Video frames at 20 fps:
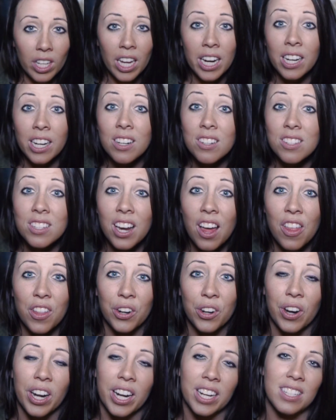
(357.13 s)
Here's another
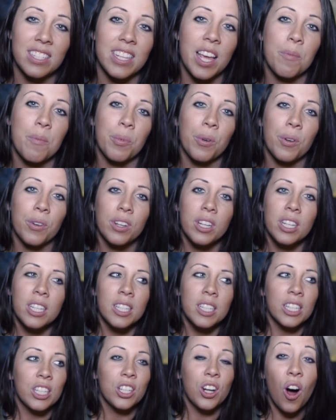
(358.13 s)
great example.
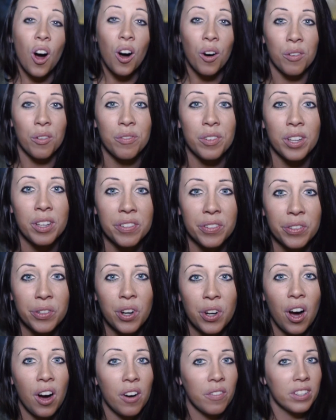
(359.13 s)
Golf. If you
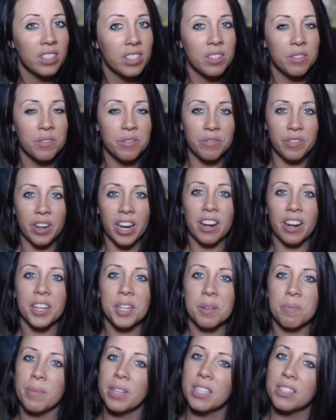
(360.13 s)
golf, it's a
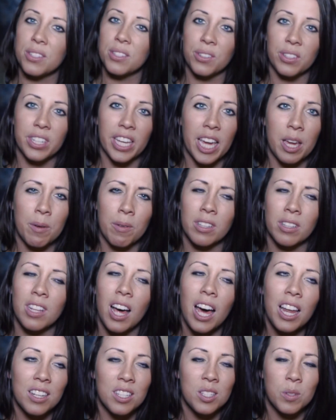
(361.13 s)
very mental game. A
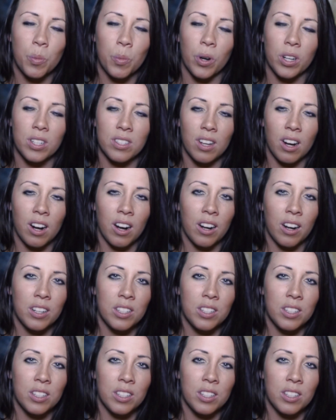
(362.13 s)
lot of sports are.